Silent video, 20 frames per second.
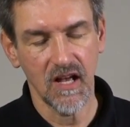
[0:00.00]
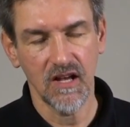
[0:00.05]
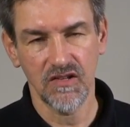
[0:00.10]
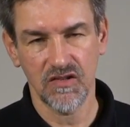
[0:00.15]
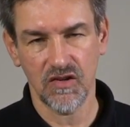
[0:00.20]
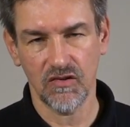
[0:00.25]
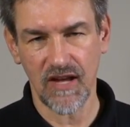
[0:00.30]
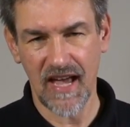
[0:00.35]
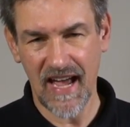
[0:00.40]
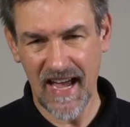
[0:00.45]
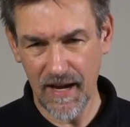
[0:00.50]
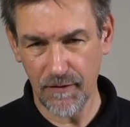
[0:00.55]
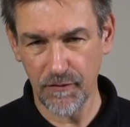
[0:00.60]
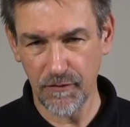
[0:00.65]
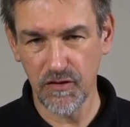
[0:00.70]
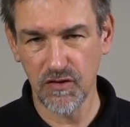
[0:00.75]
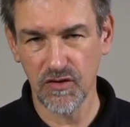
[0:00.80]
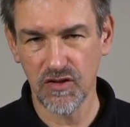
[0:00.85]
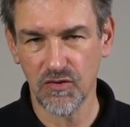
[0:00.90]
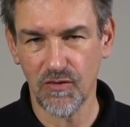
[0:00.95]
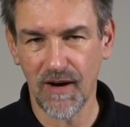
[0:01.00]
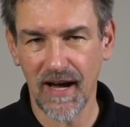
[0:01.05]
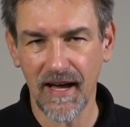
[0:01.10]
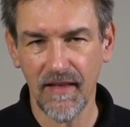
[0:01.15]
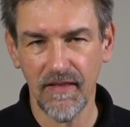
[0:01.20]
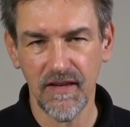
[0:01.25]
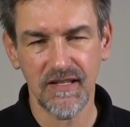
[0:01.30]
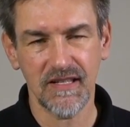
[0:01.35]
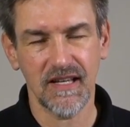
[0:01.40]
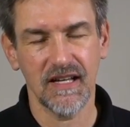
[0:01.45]
So you have to try
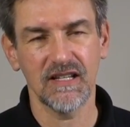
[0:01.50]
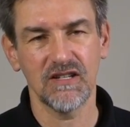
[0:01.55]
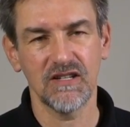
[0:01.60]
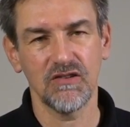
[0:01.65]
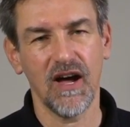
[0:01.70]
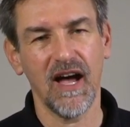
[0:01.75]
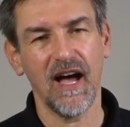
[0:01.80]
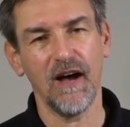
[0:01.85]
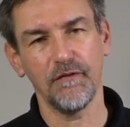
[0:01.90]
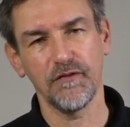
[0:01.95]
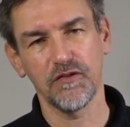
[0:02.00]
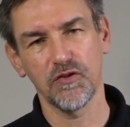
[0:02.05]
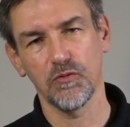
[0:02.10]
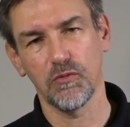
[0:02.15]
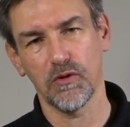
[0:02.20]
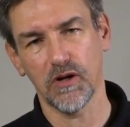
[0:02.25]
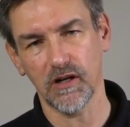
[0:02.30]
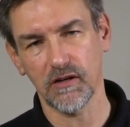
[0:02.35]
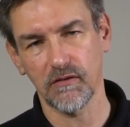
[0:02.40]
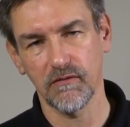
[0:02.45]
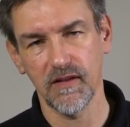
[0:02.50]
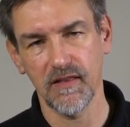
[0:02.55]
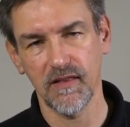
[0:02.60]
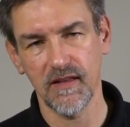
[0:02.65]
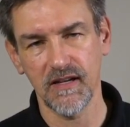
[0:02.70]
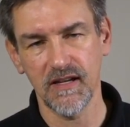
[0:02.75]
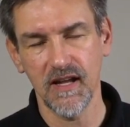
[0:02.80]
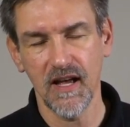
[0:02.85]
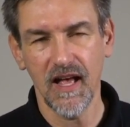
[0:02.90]
this, and you have to work with it,